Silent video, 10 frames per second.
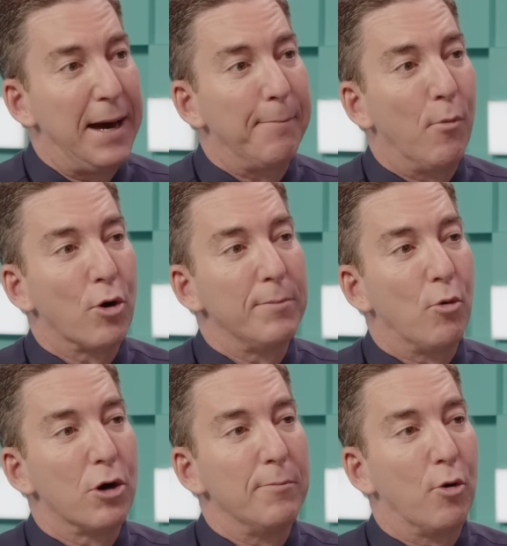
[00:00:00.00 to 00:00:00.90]
that more and
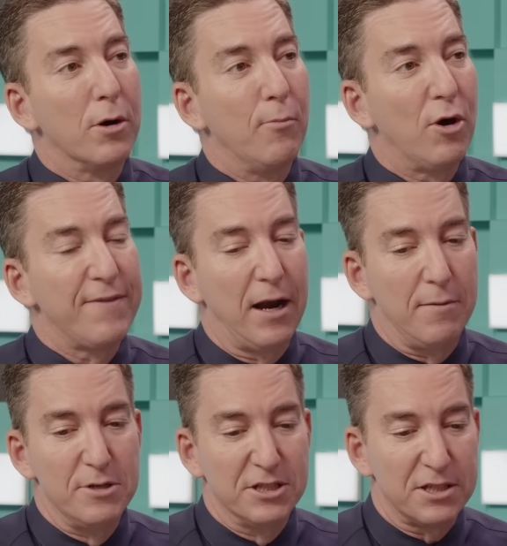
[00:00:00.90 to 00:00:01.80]
more and more and more, that
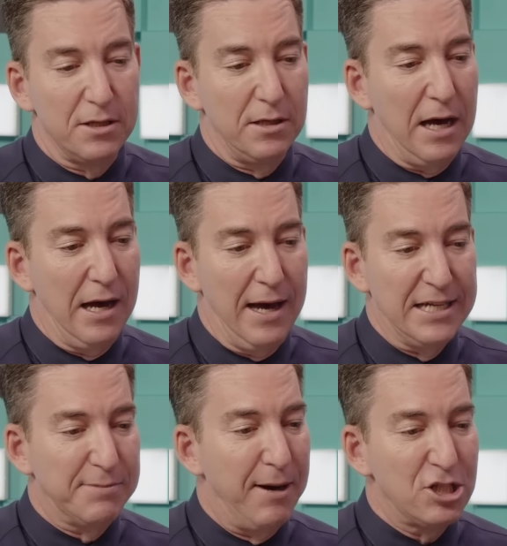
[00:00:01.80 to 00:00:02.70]
almost
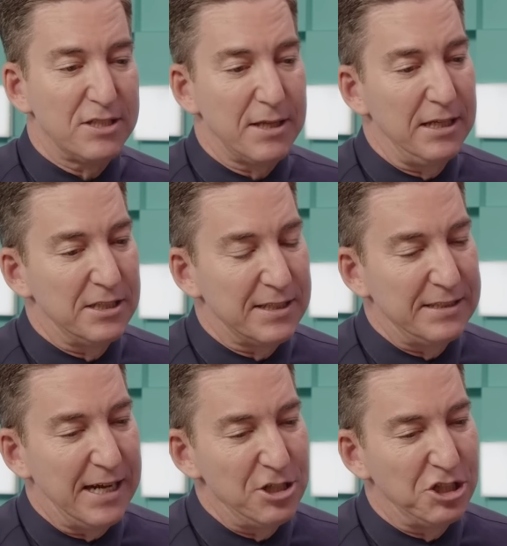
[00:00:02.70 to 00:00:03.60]
as much as
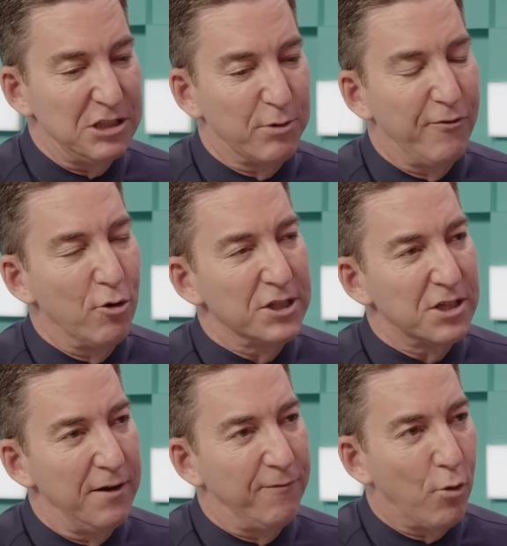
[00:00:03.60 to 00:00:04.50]
these agencies were
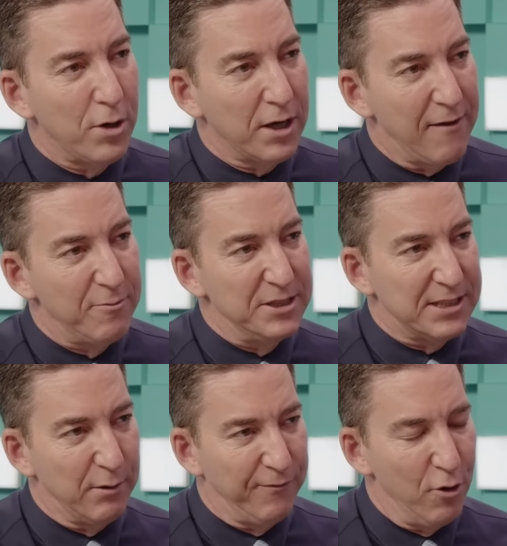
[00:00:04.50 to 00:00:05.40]
focused on foreign
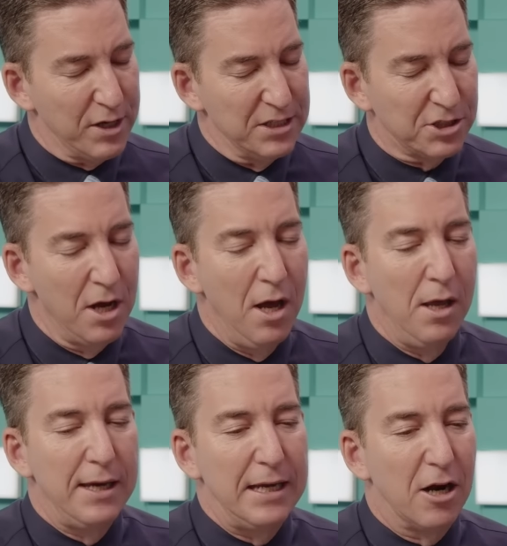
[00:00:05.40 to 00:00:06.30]
governments, they were focused
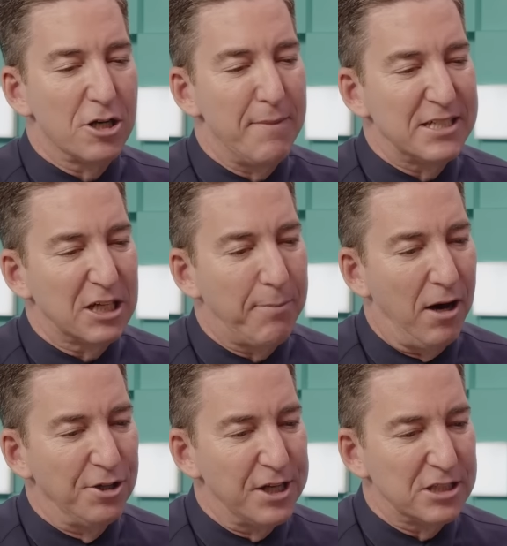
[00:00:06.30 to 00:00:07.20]
in our domestic
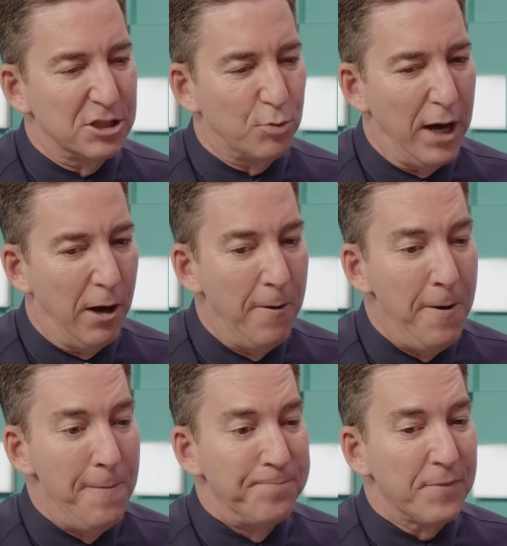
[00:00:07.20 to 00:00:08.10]
politics as well.
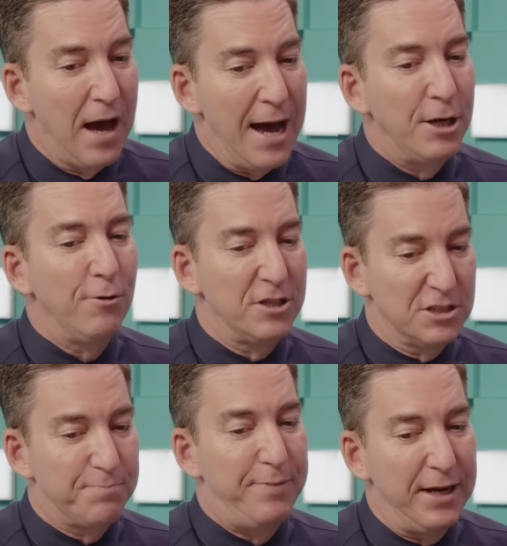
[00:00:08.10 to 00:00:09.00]
I know
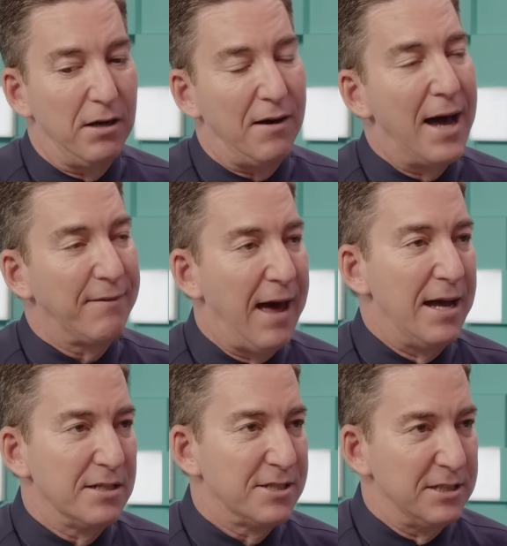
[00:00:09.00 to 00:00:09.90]
there's been a lot of
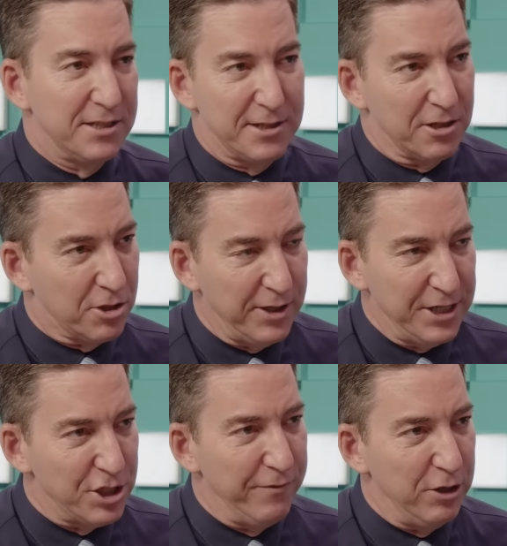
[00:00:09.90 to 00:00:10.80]
that since the
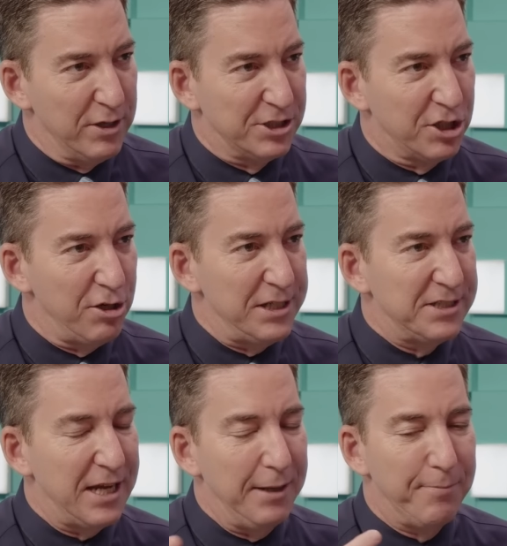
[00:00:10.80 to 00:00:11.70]
creation of the U.S. security
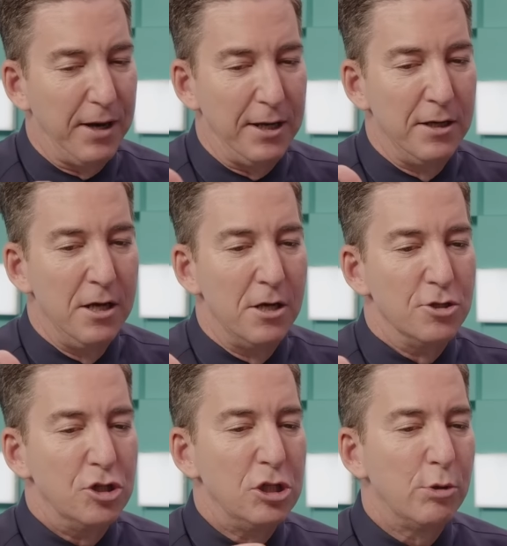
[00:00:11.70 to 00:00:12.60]
state, but
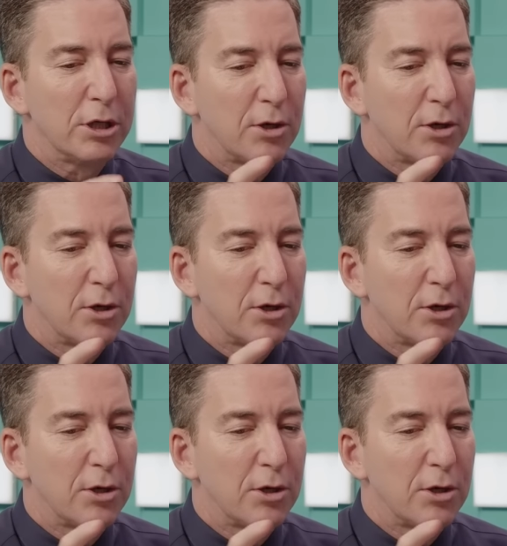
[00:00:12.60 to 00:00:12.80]
do you